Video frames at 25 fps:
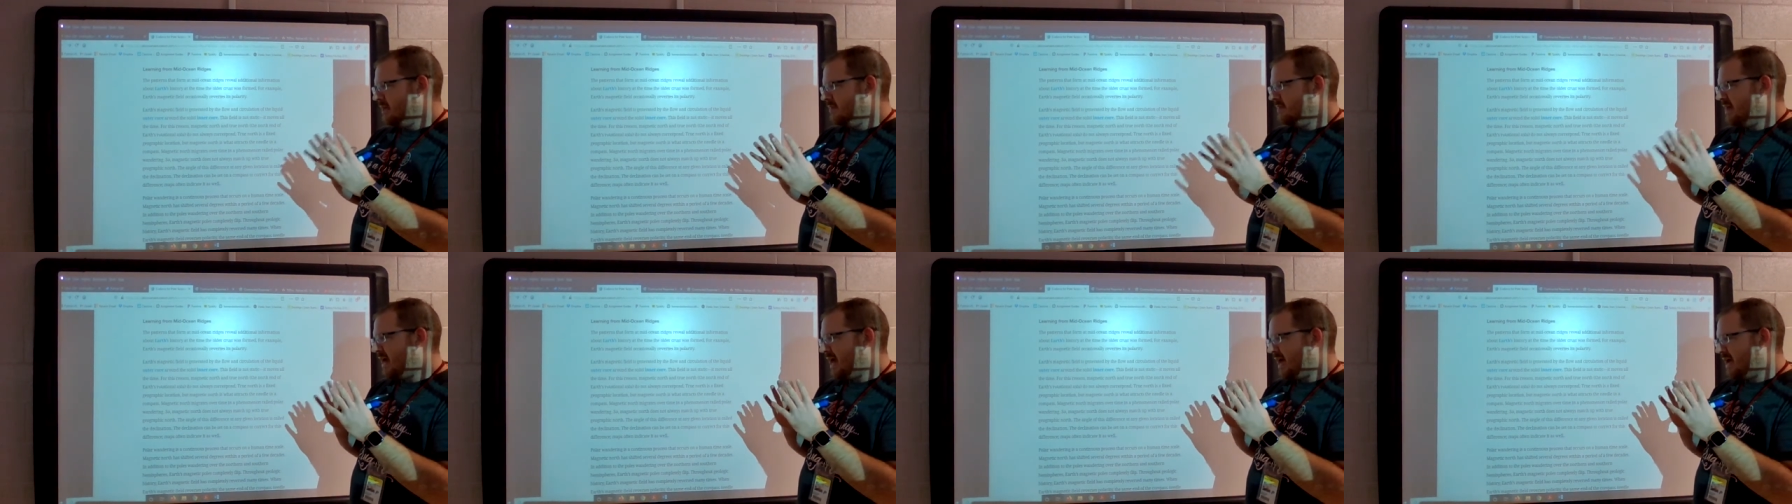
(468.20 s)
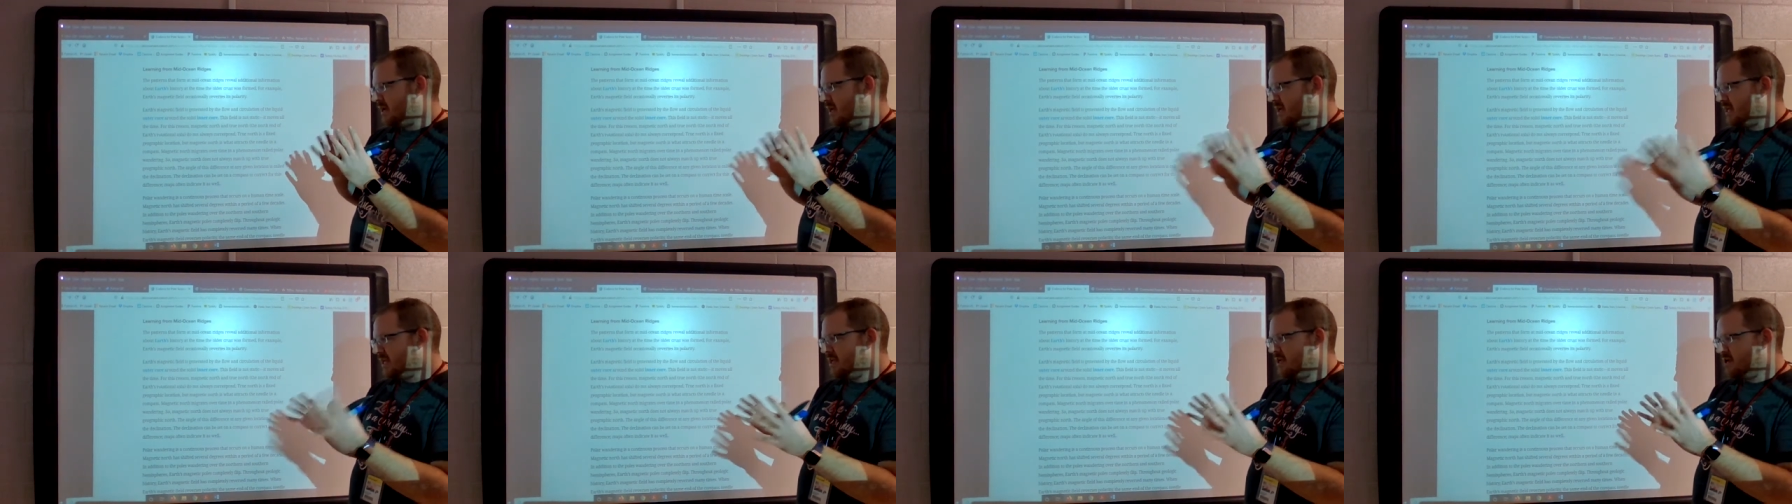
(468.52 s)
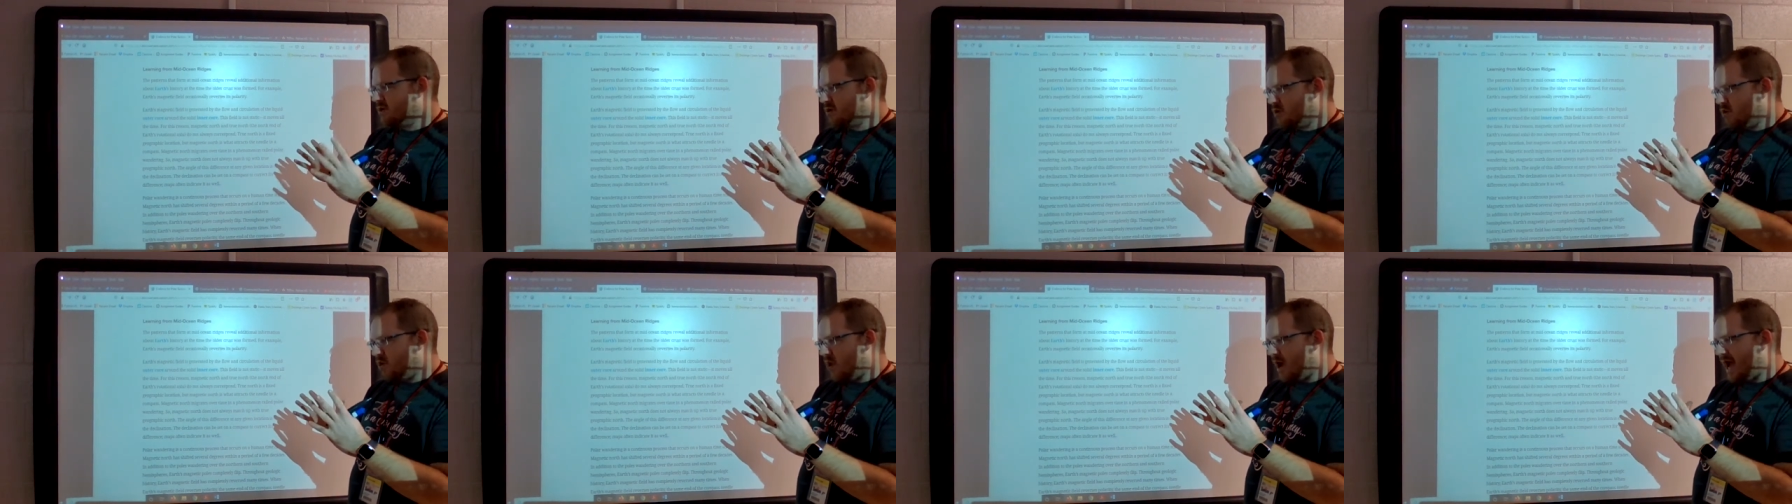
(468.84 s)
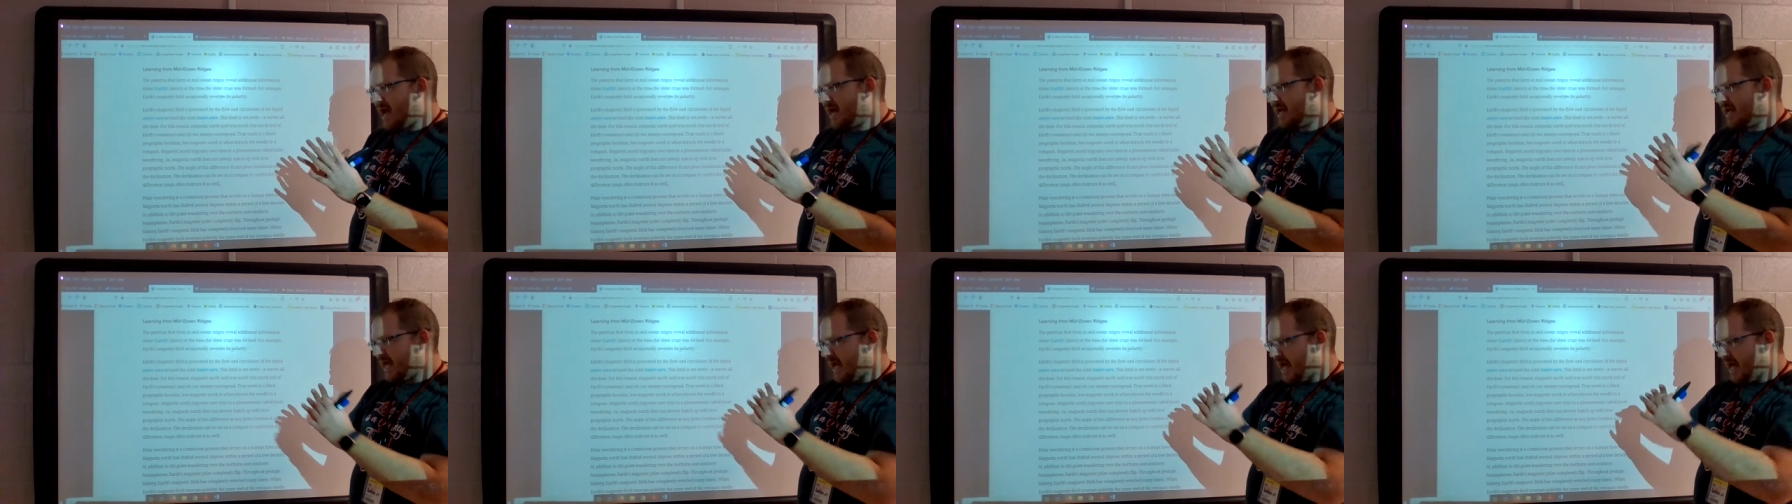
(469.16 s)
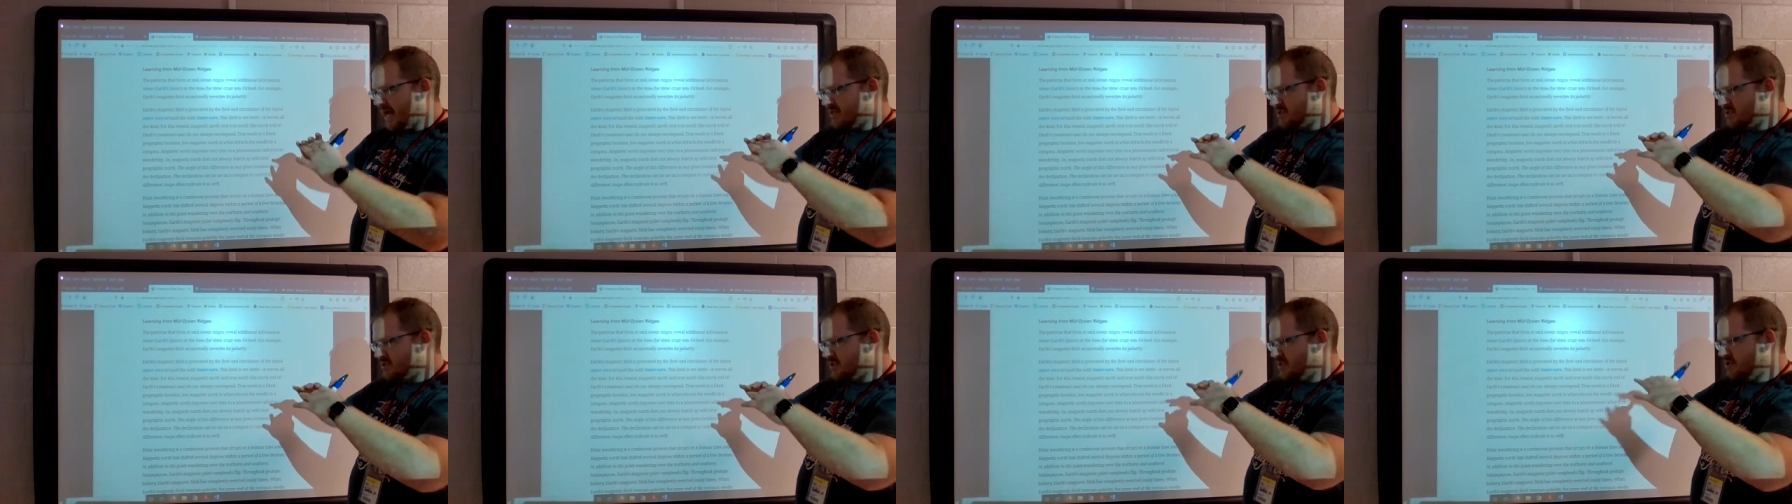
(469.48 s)
that crack
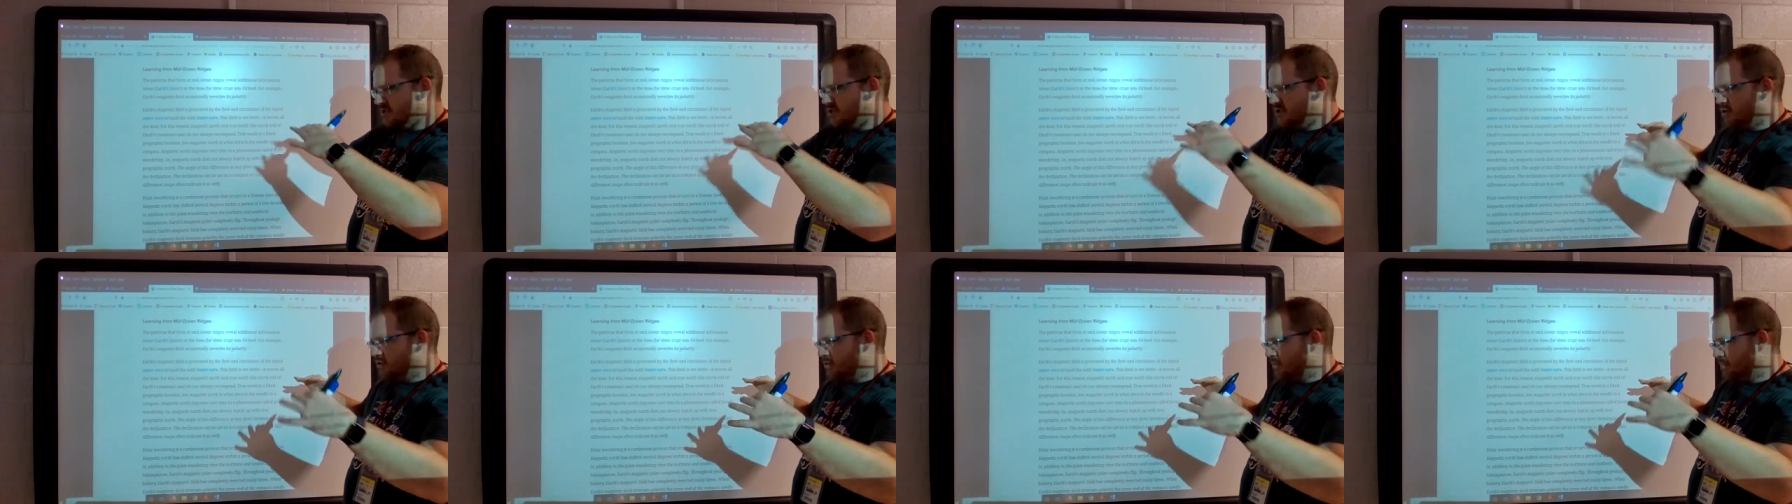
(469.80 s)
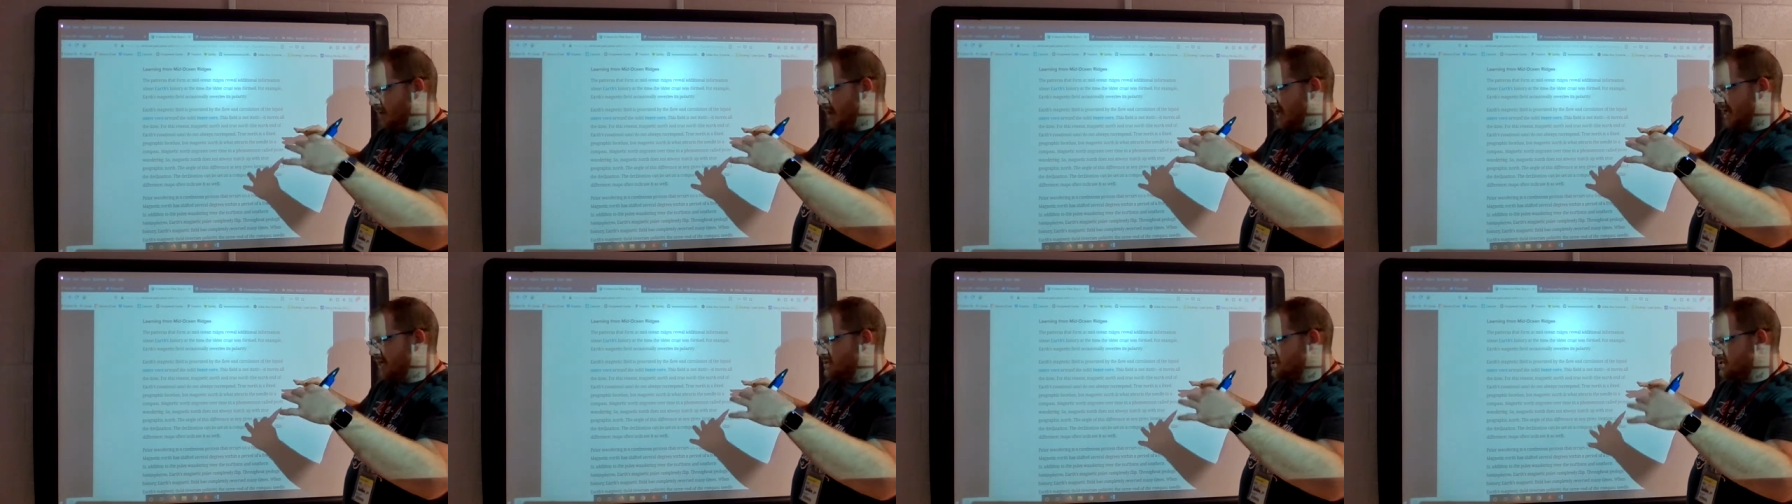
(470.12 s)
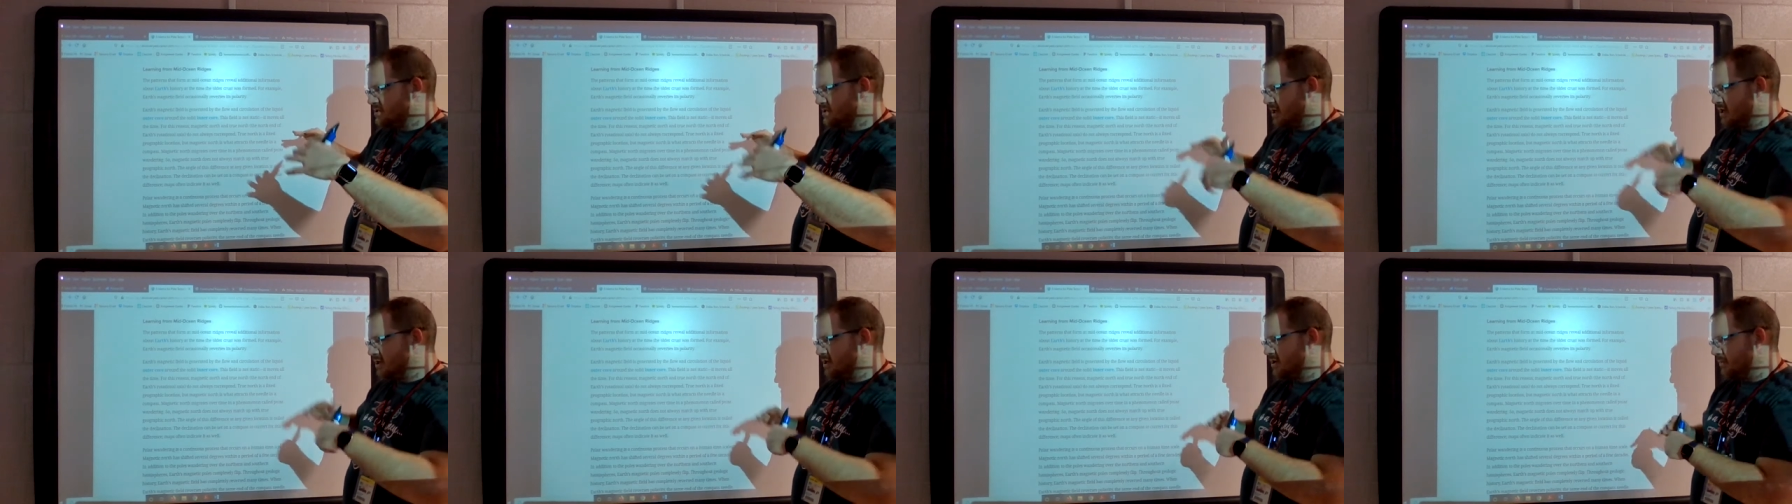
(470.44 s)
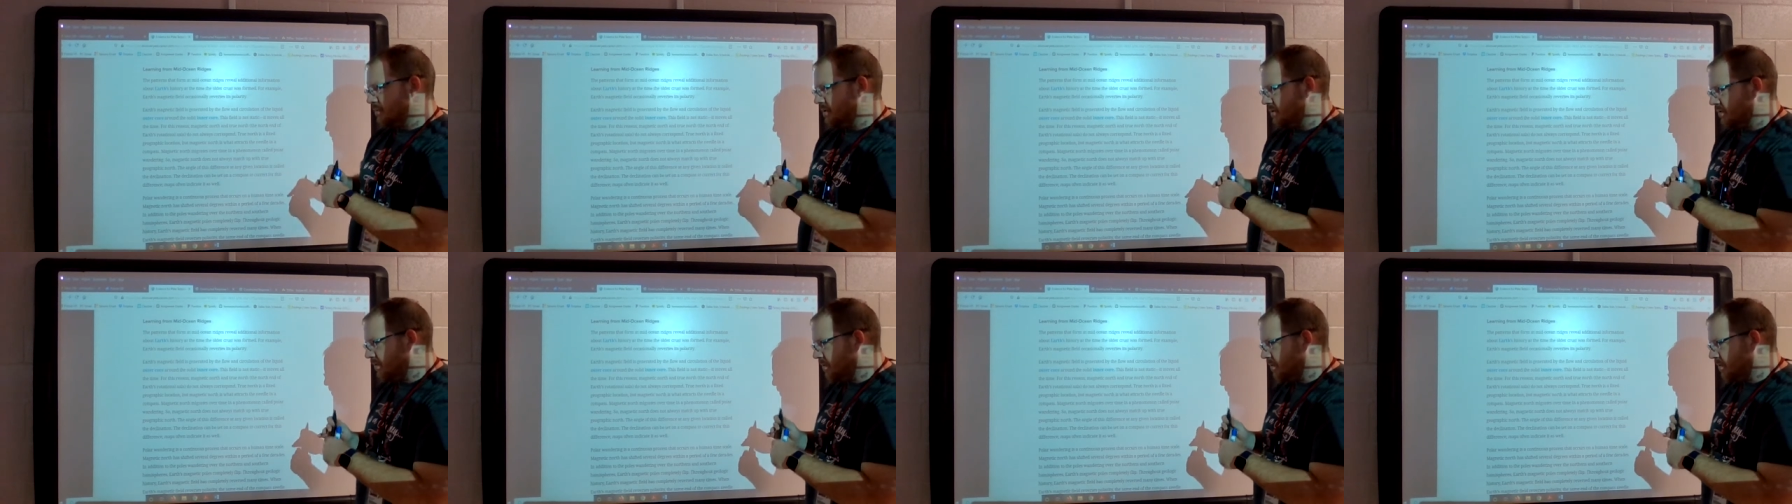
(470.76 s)
as the two plates start to move